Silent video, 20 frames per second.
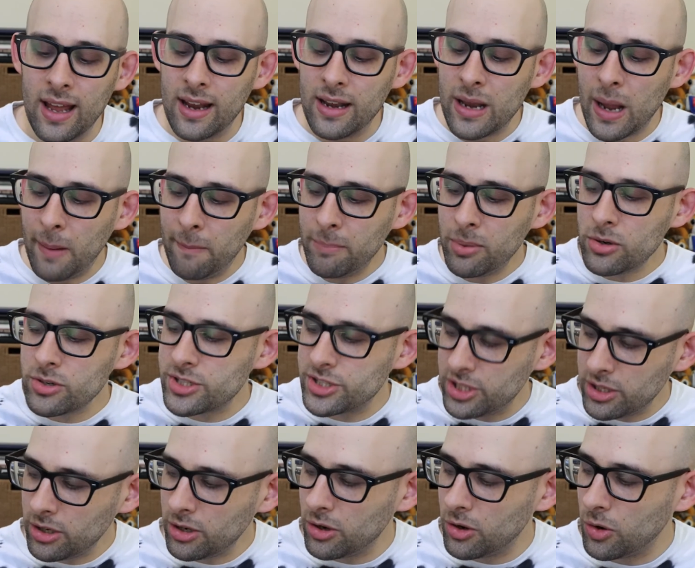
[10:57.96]
Number
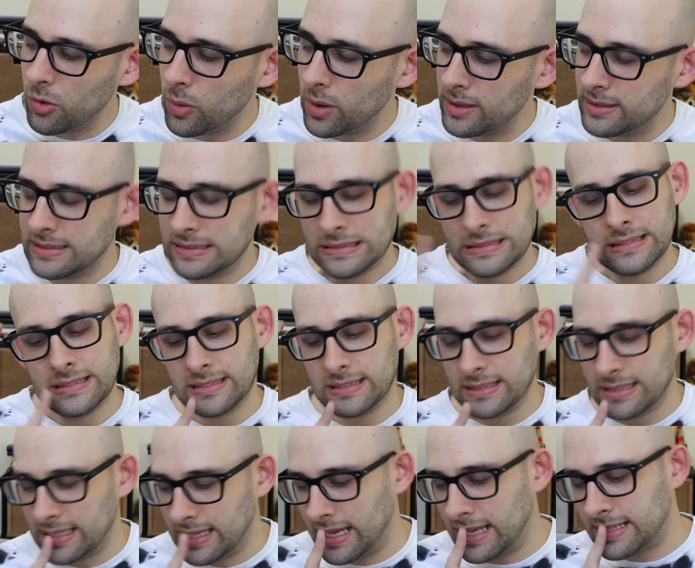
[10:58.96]
2,
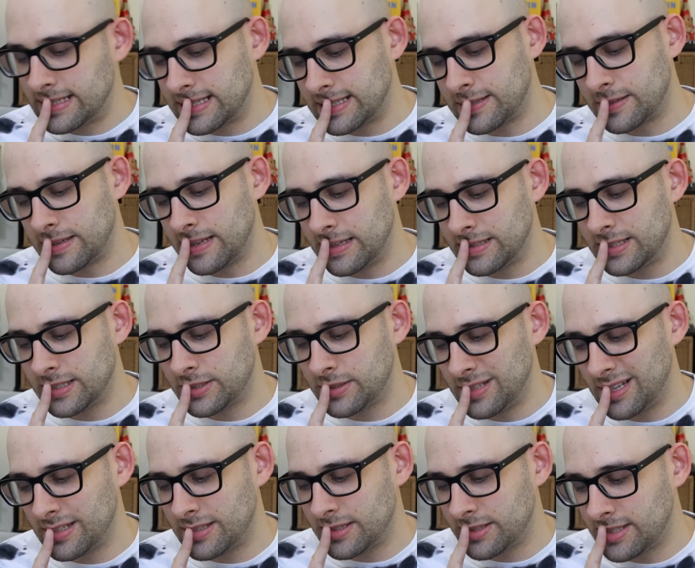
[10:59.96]
this
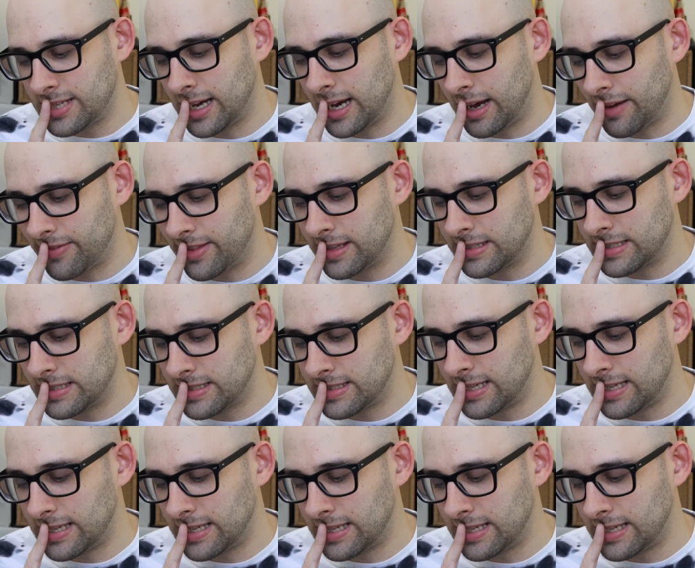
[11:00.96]
is tough. This is